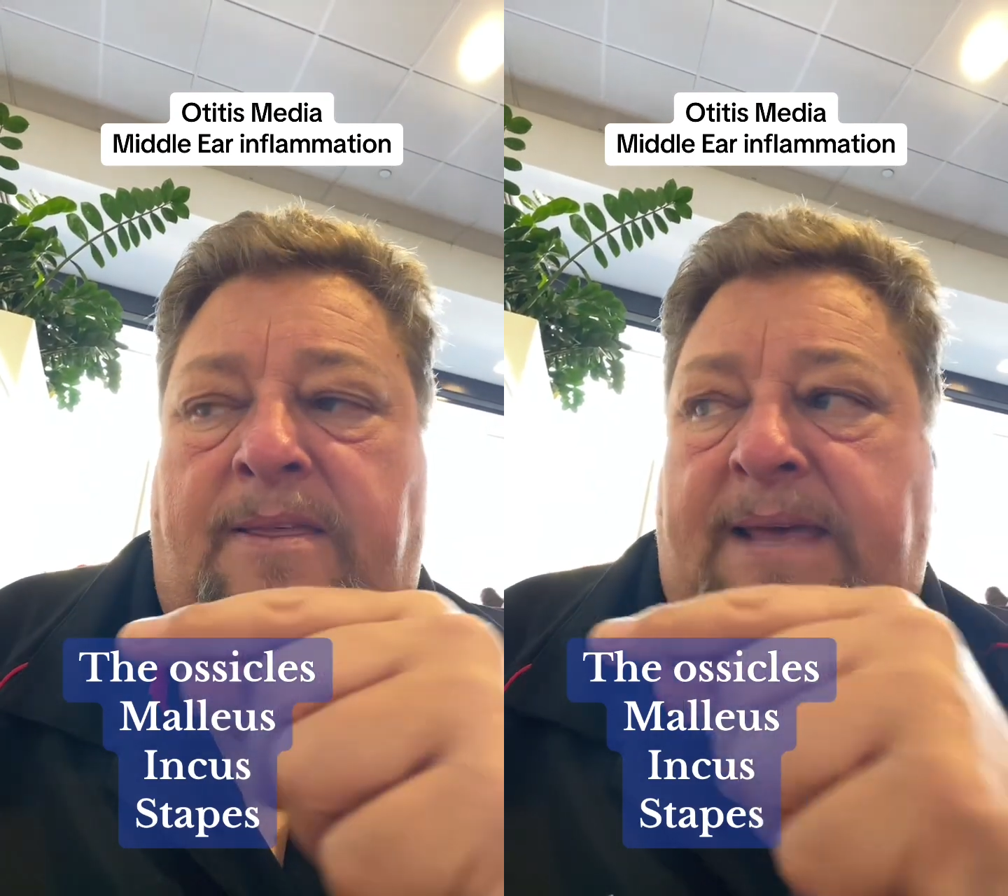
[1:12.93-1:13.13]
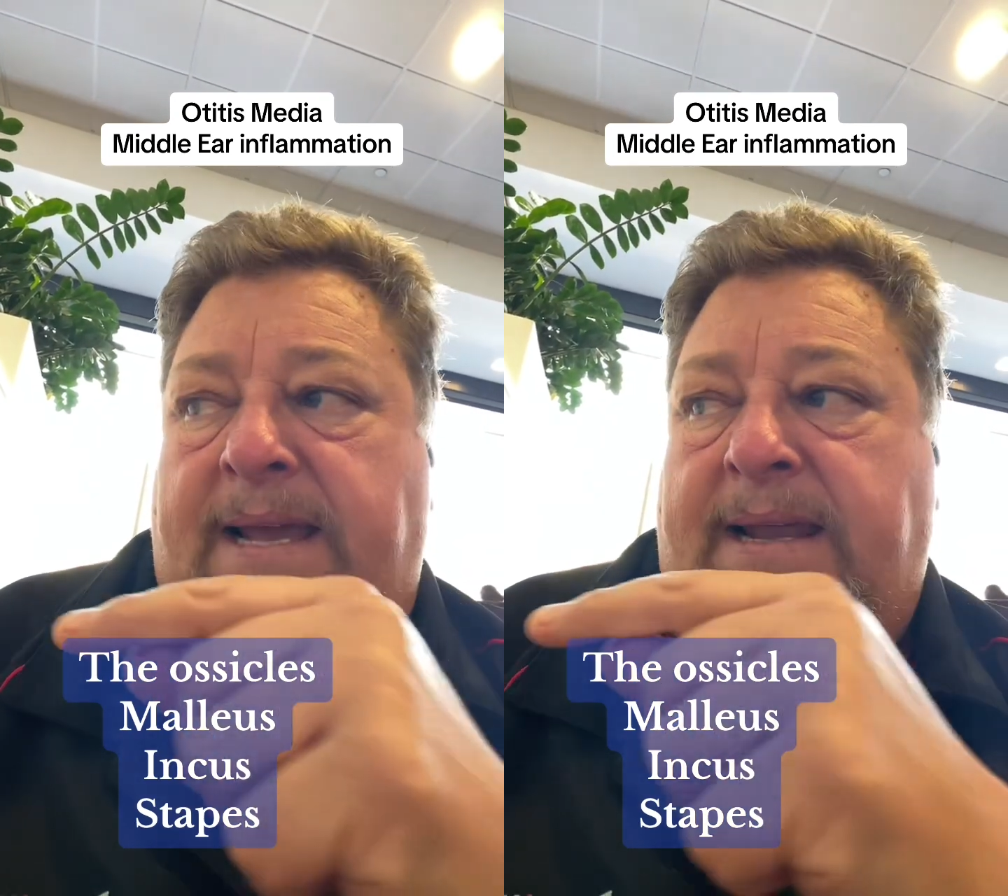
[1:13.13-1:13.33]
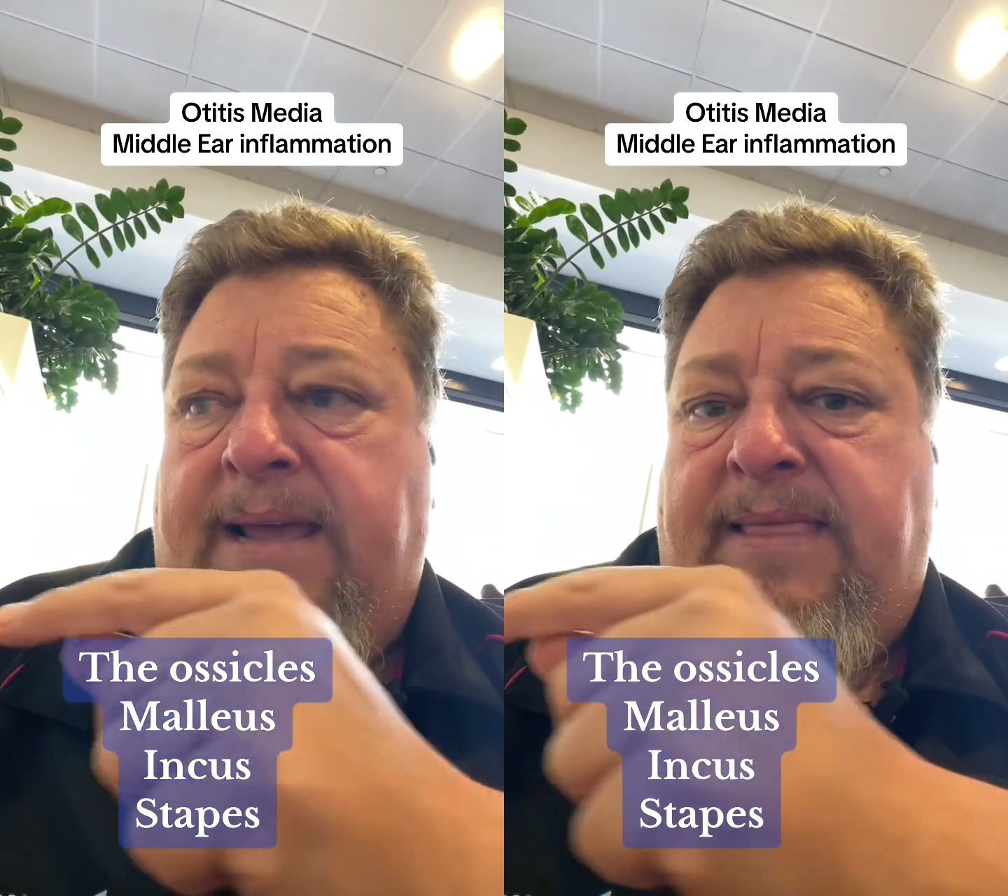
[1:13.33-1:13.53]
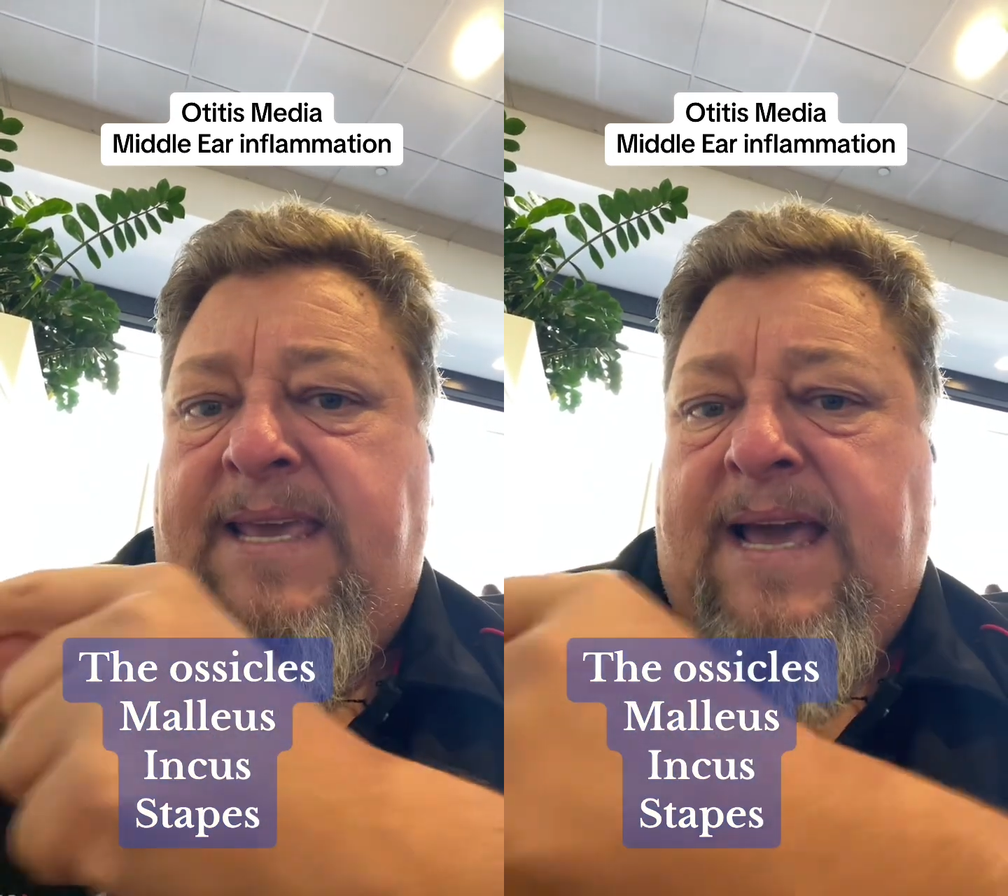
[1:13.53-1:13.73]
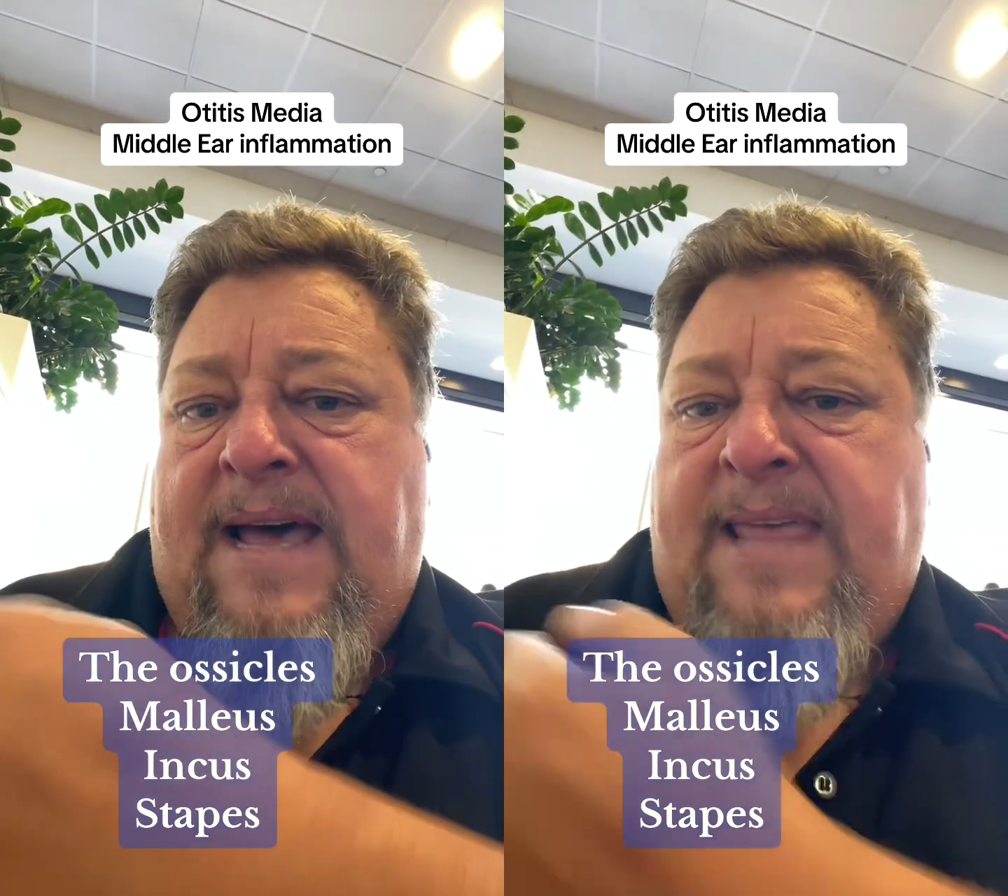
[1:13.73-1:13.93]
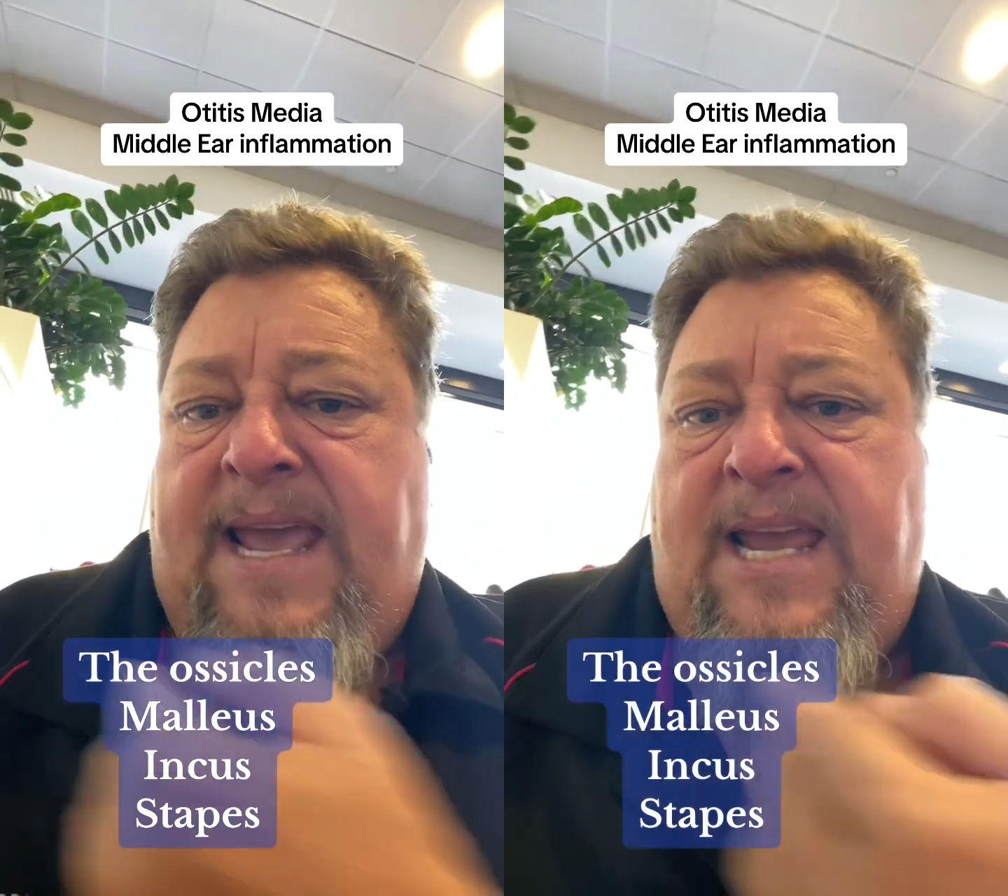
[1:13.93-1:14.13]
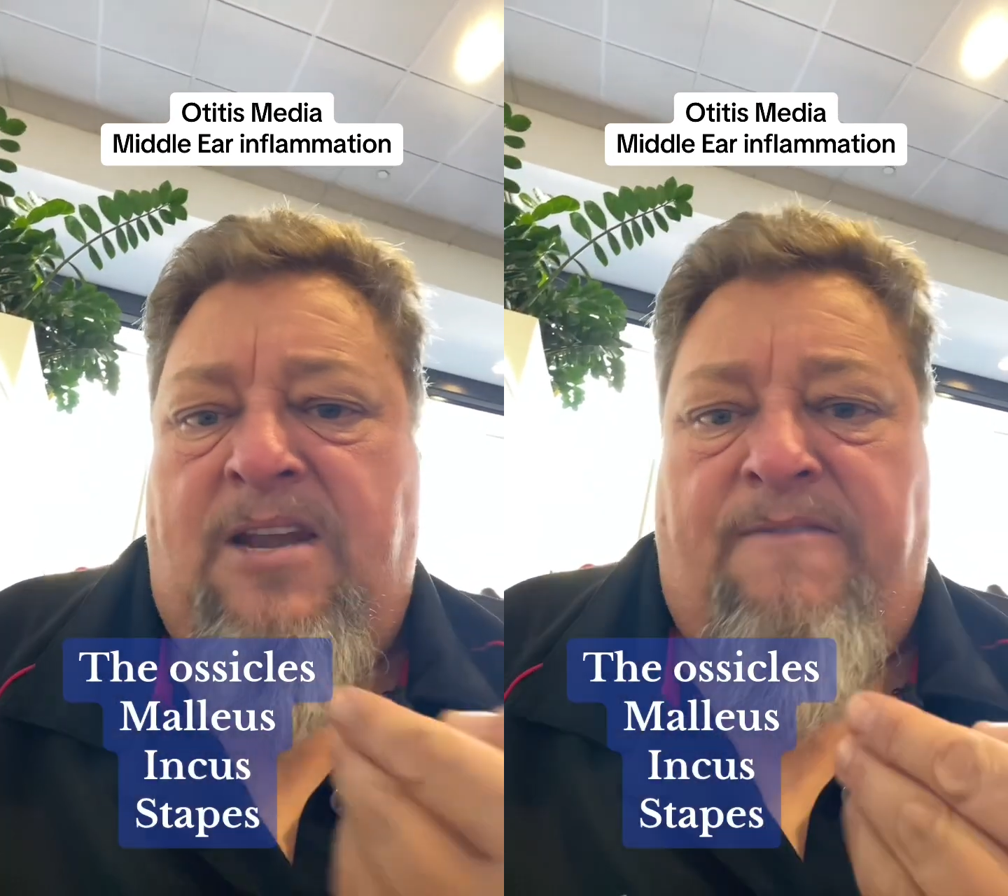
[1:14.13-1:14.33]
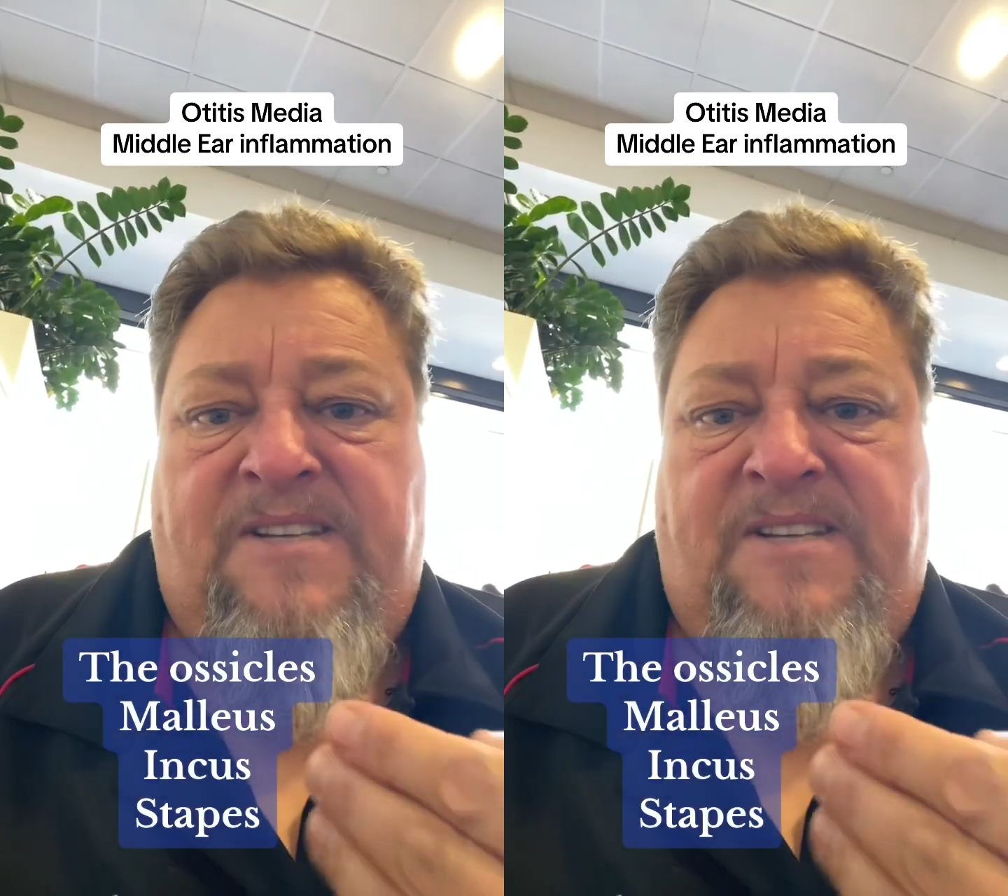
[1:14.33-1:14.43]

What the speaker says: That at the other end of